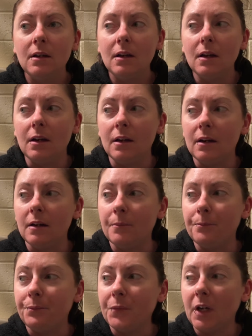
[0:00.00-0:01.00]
I
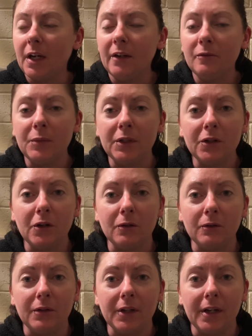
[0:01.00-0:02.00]
have been
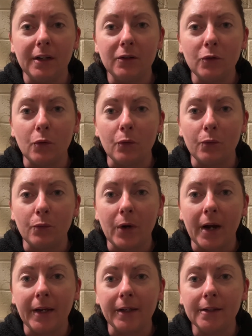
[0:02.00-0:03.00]
told that
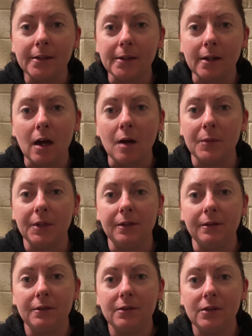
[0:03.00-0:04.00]
rains are coming,
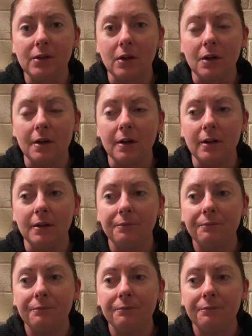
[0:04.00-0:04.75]
so